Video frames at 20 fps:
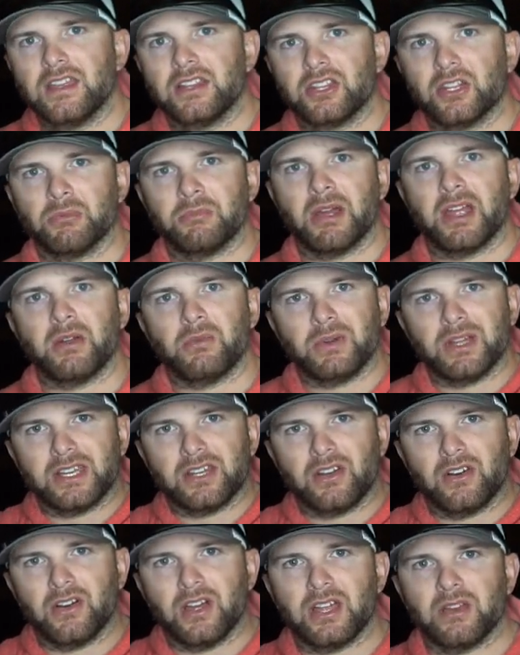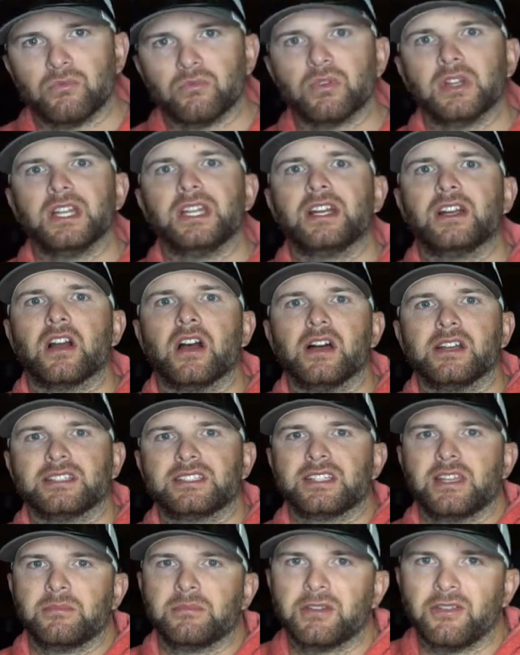their bite window and really
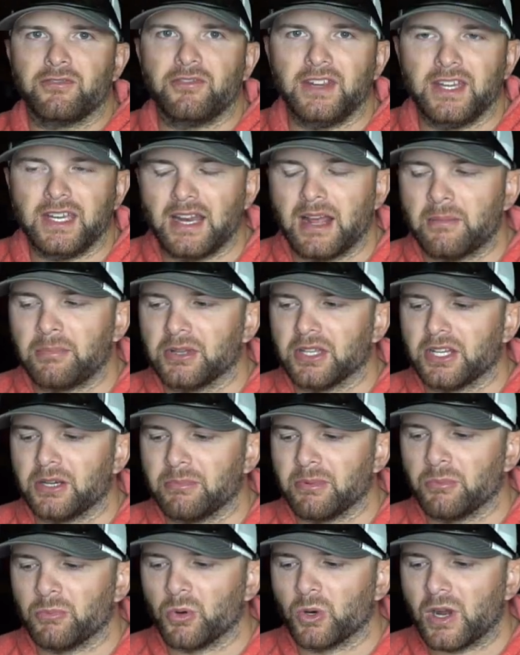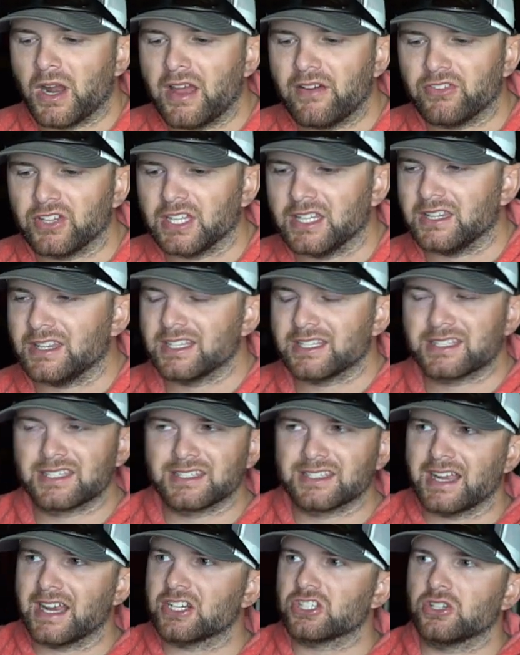cause them to feed up a little bit more heavily. This
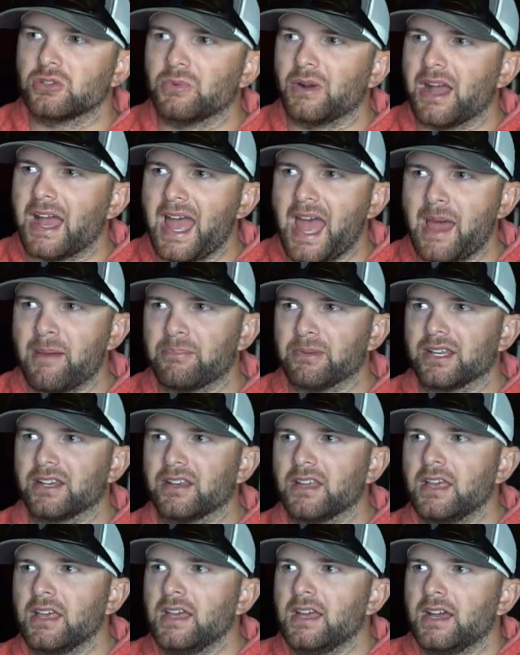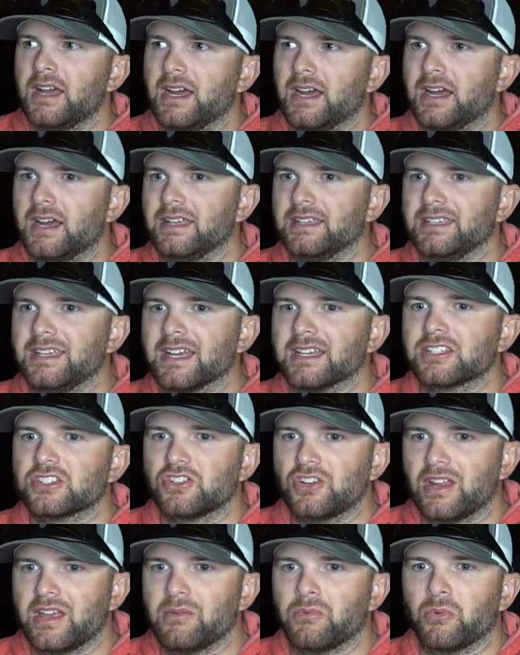is actually what happened
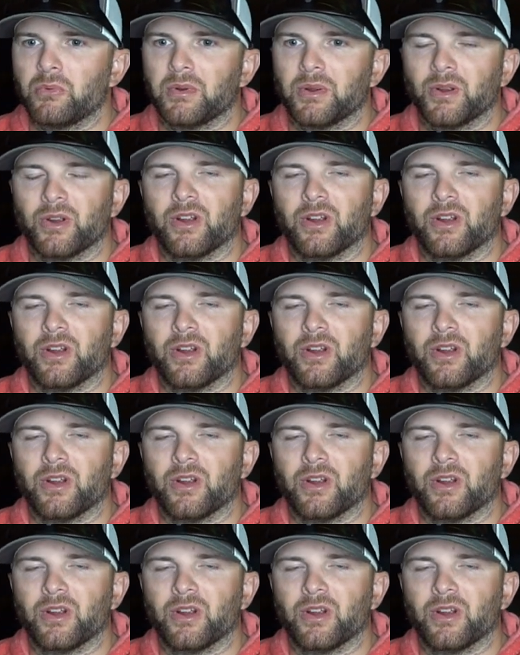yesterday when we